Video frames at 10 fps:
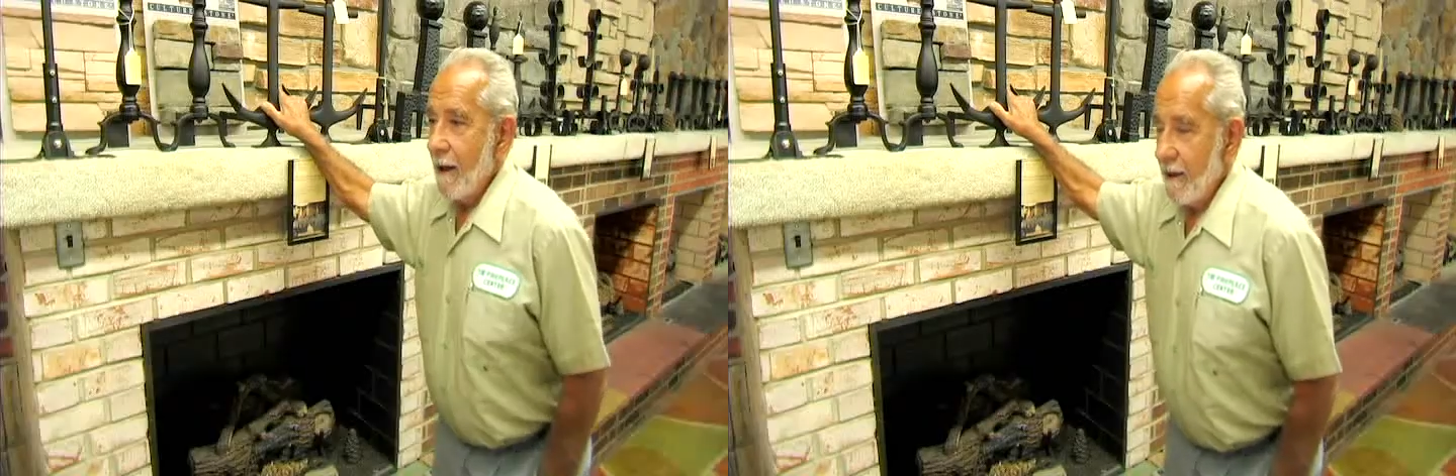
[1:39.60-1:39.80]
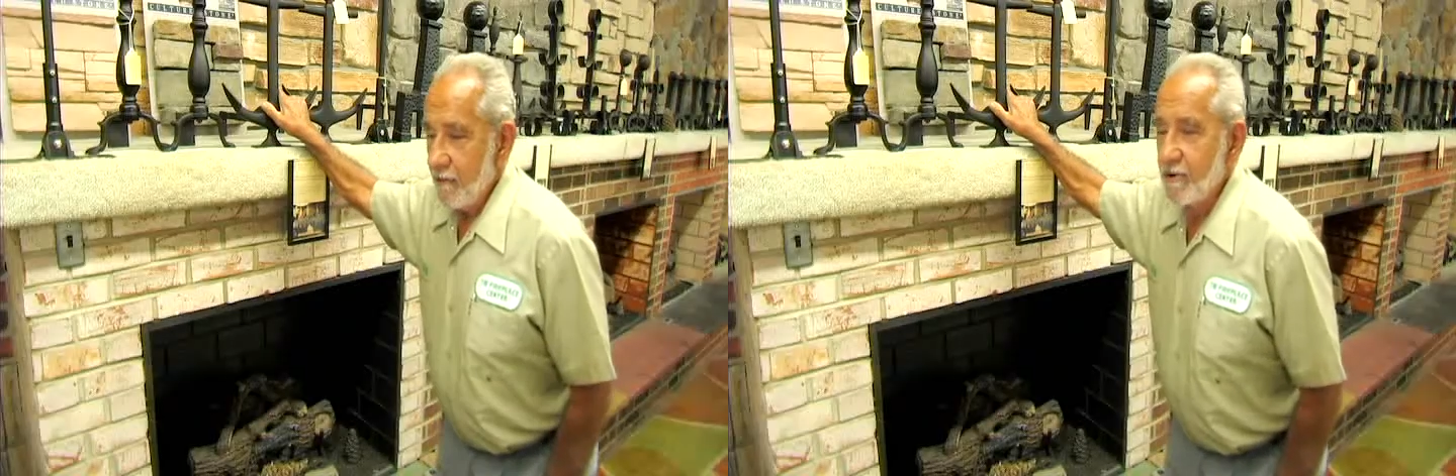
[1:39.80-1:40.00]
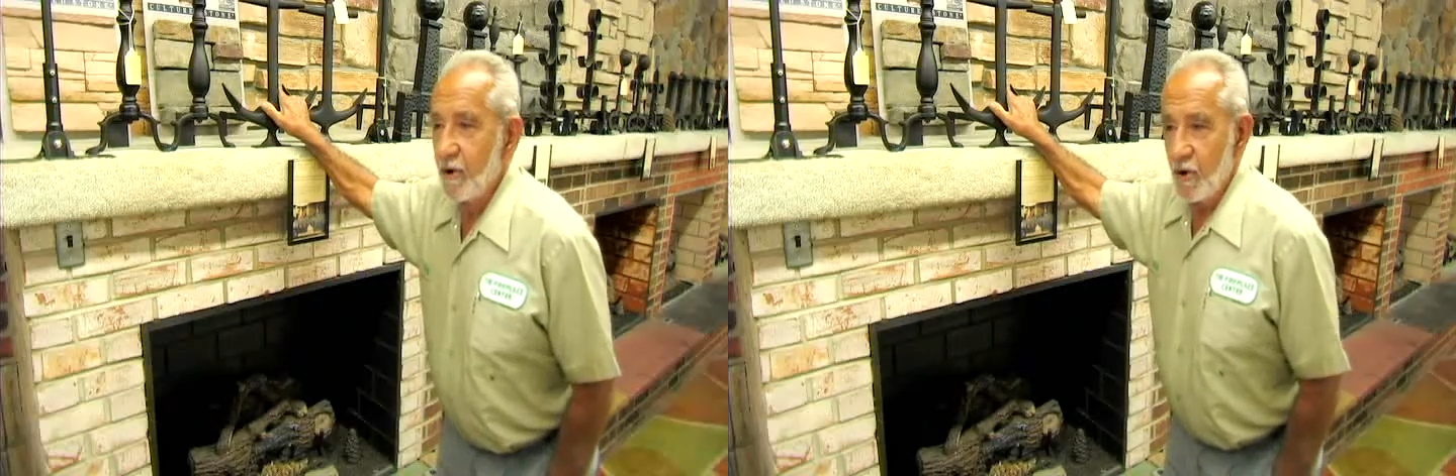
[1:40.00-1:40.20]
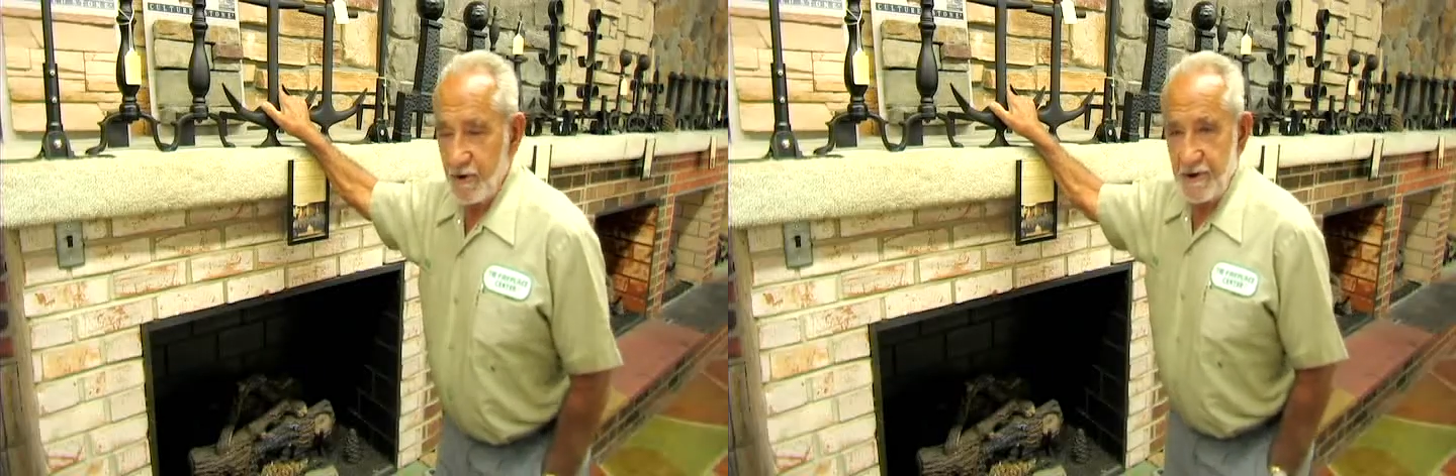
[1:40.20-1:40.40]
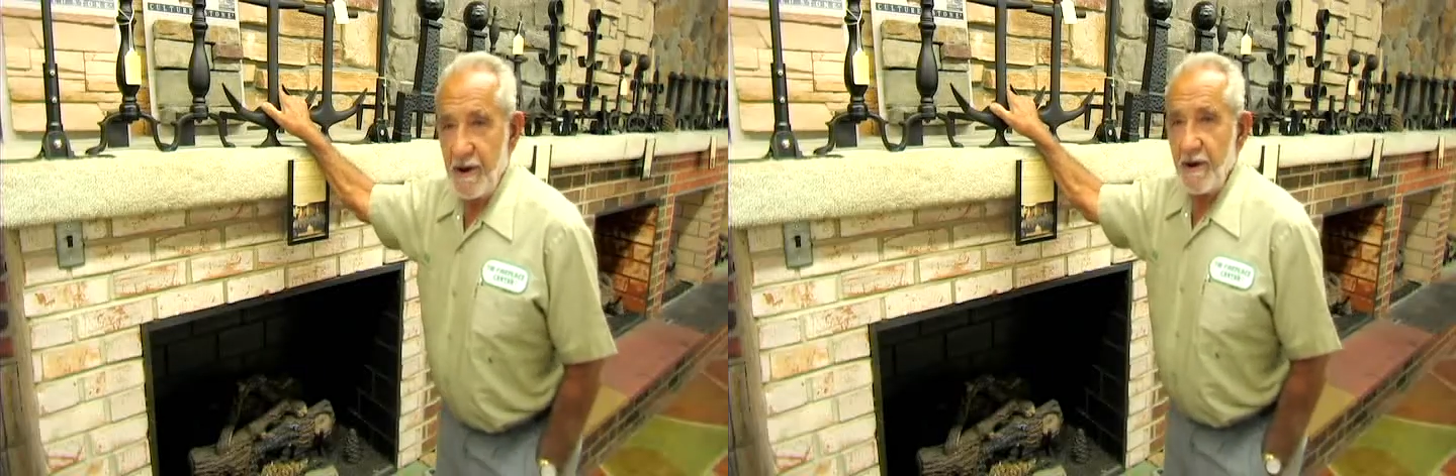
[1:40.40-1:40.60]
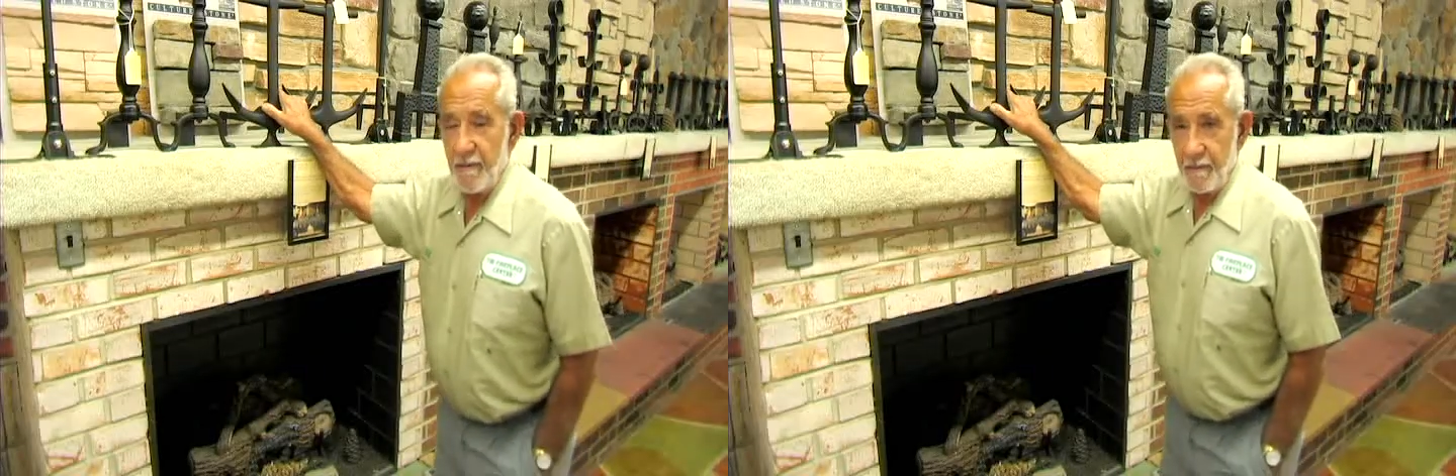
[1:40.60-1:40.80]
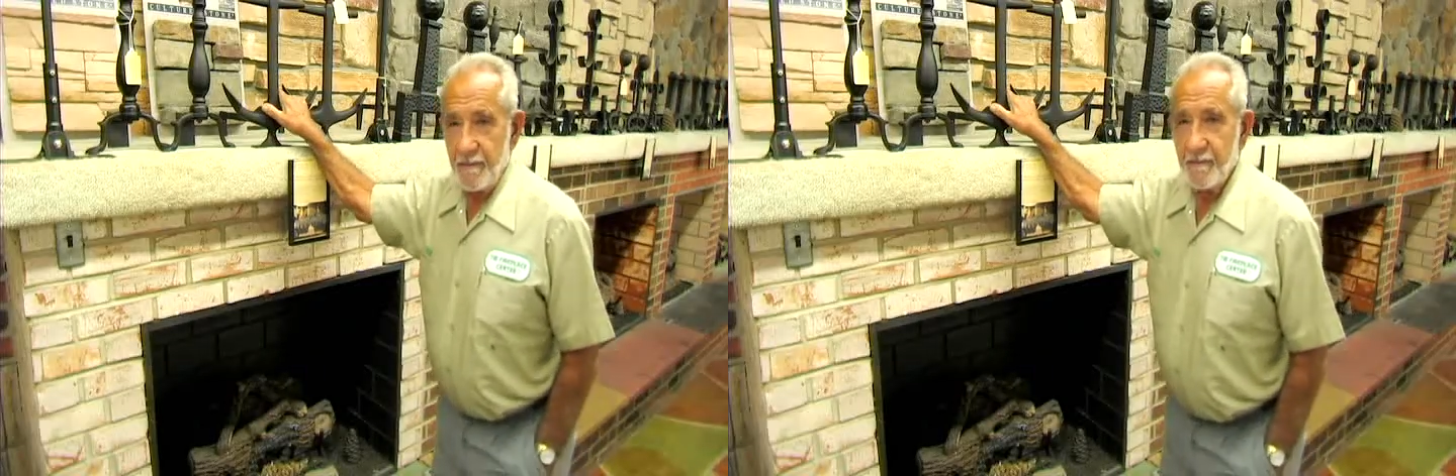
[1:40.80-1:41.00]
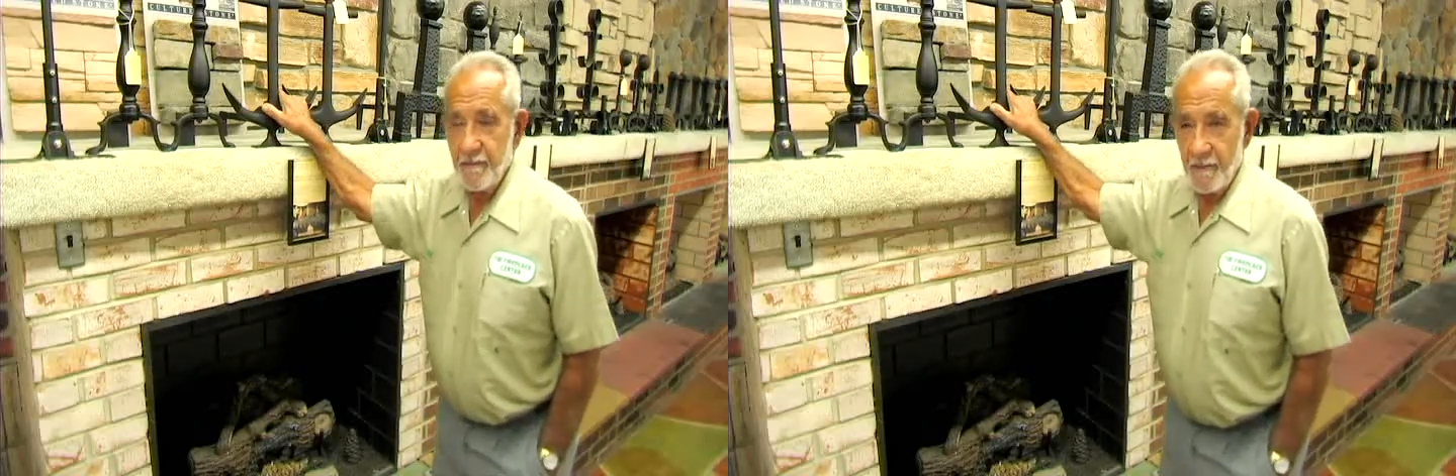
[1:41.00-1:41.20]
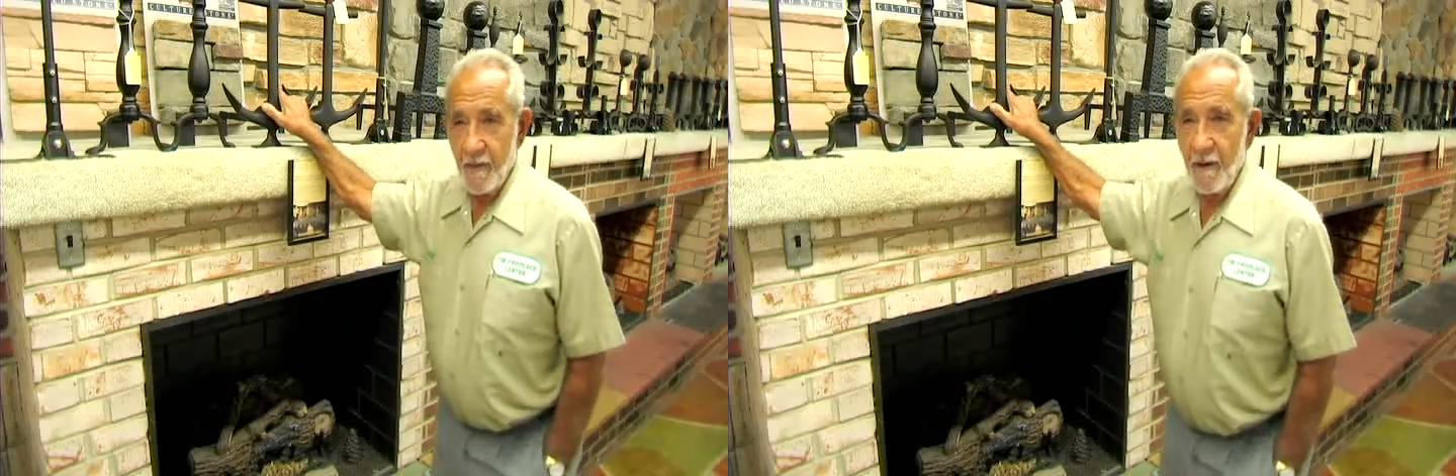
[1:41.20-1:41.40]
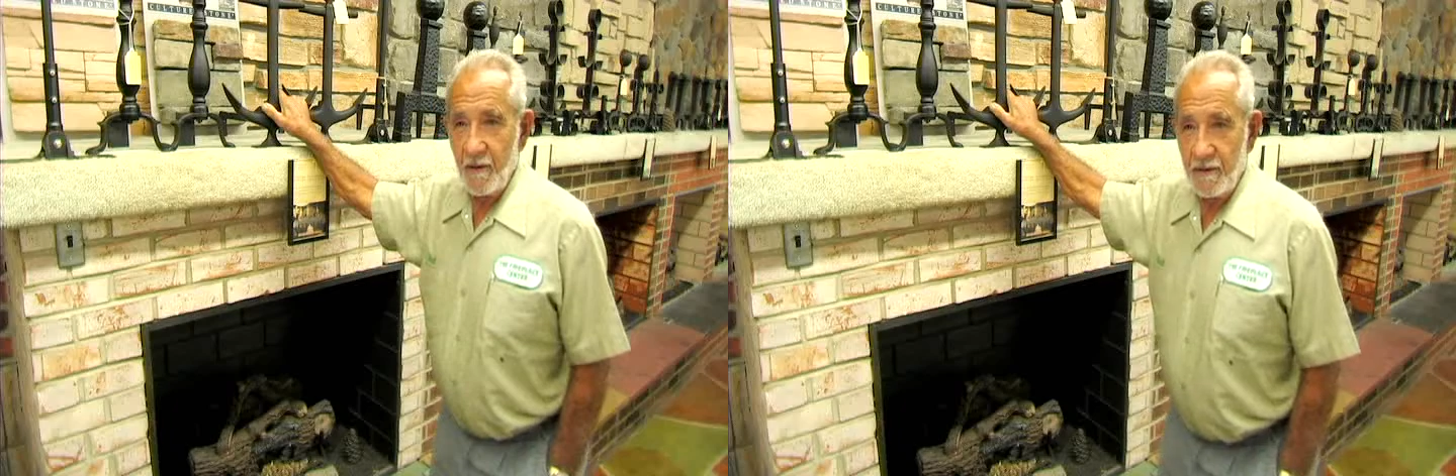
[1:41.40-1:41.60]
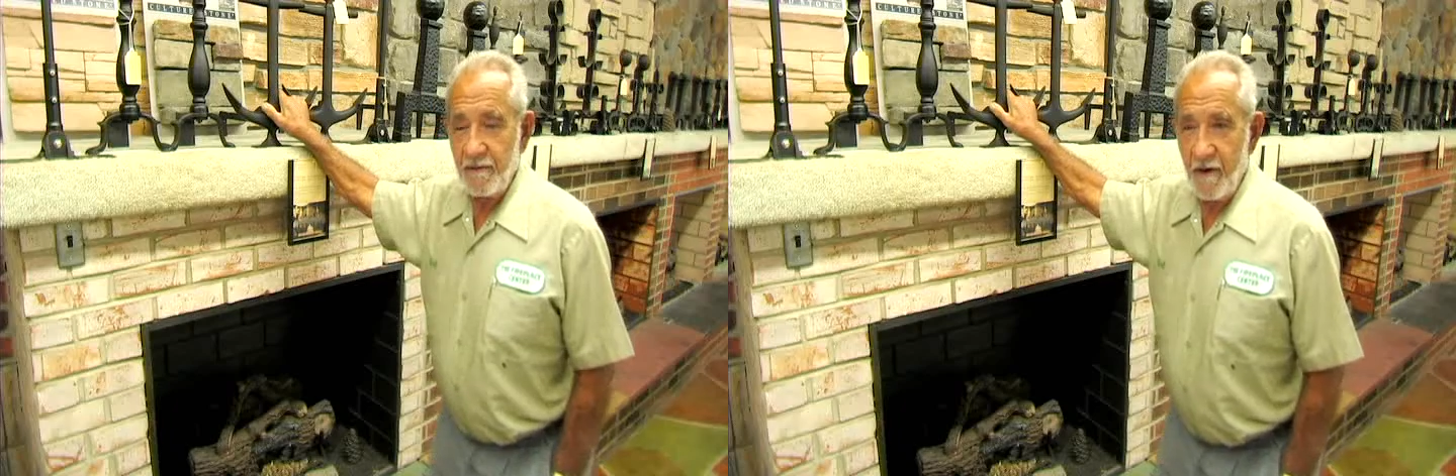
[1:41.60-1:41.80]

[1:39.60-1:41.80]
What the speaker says: It was a good team. It was a